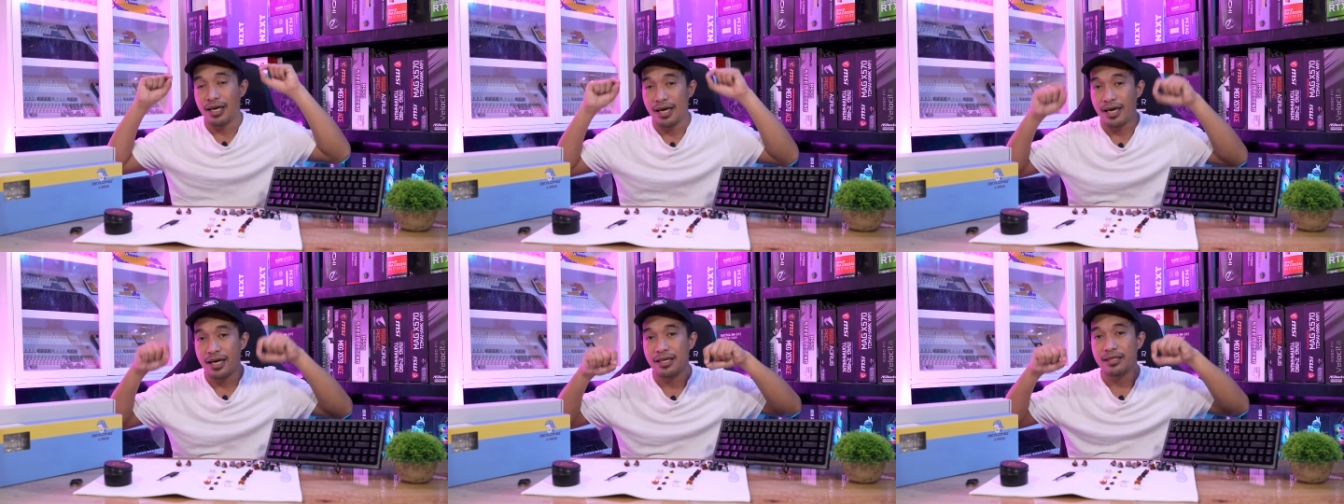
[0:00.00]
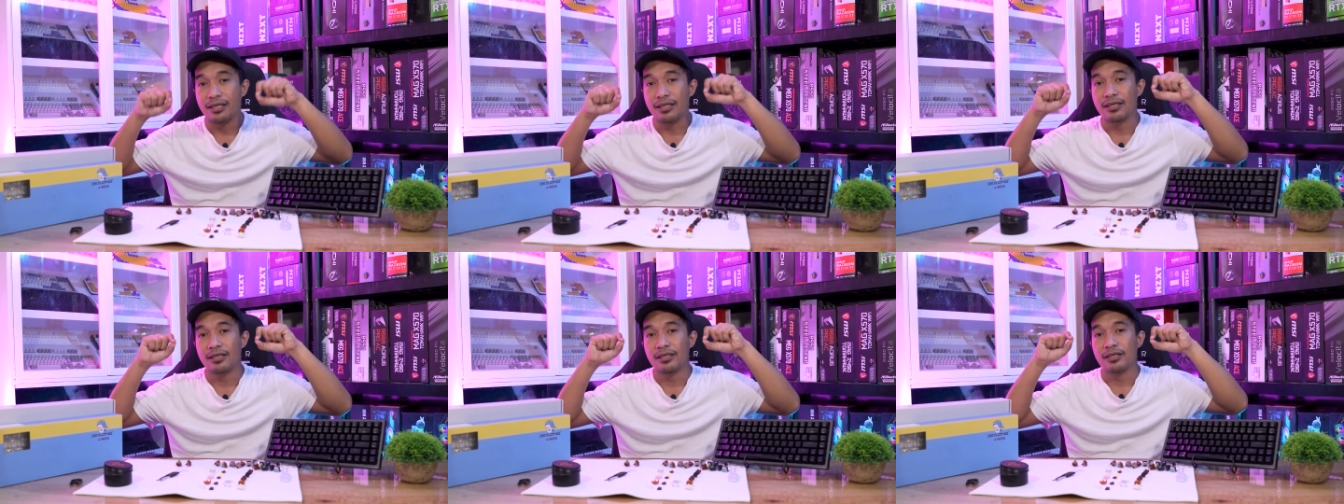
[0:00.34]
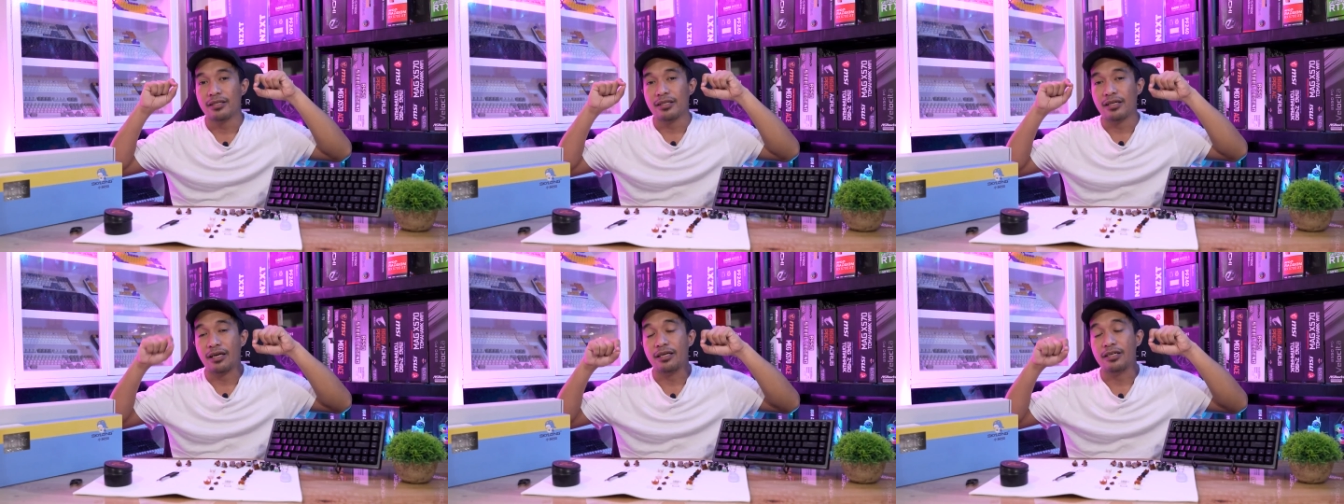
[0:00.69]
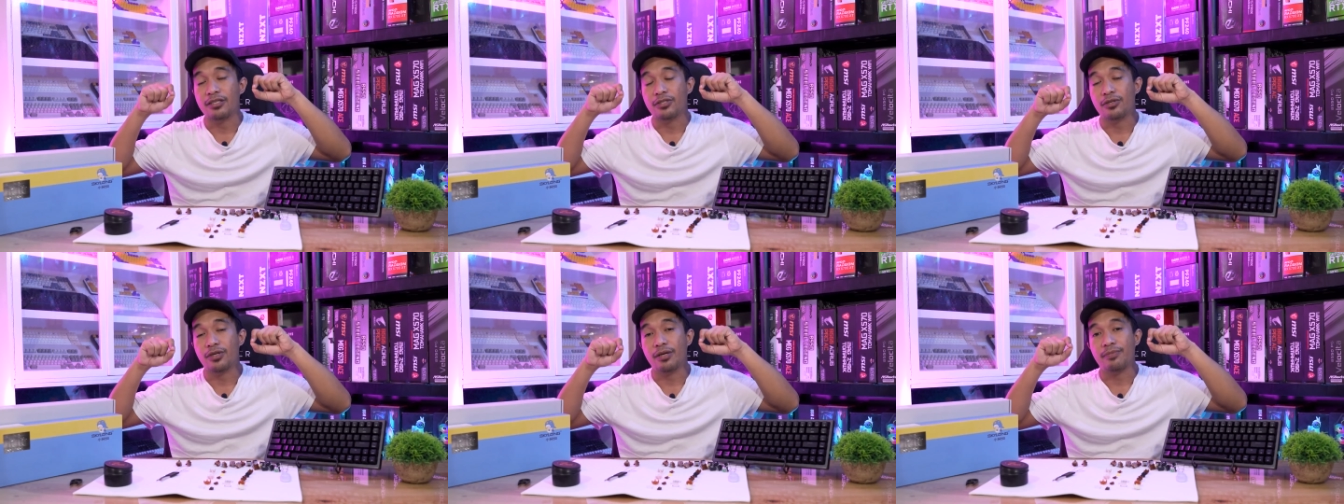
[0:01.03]
and
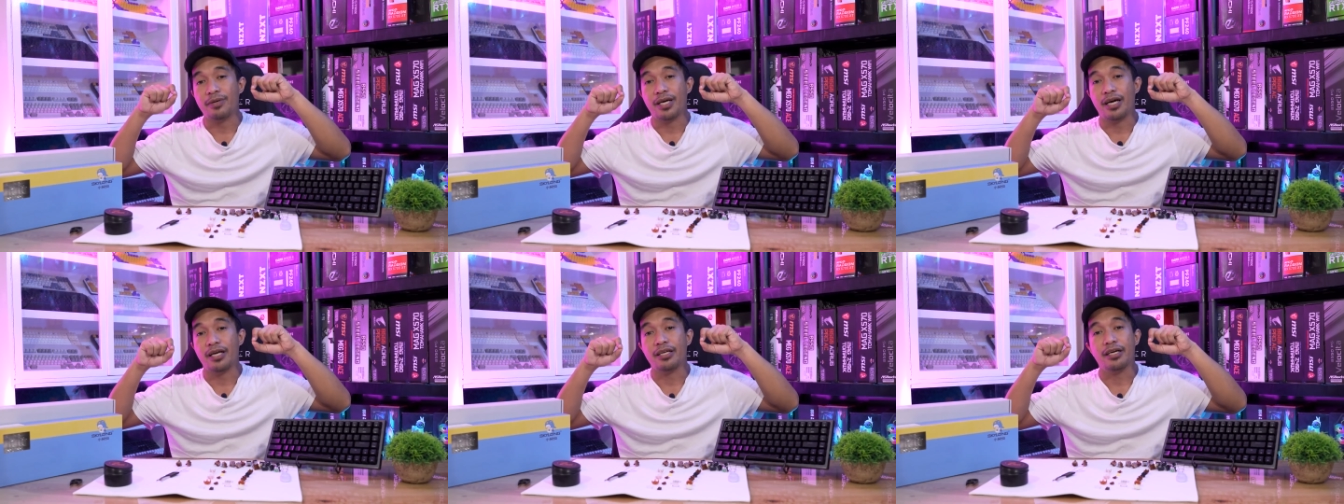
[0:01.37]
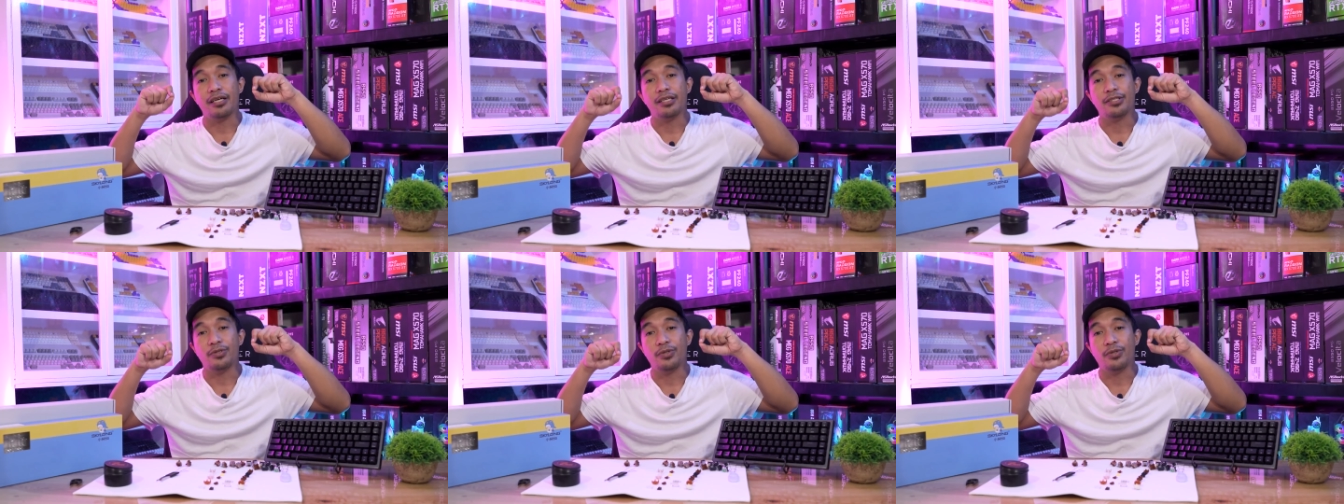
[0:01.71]
traditional mechanical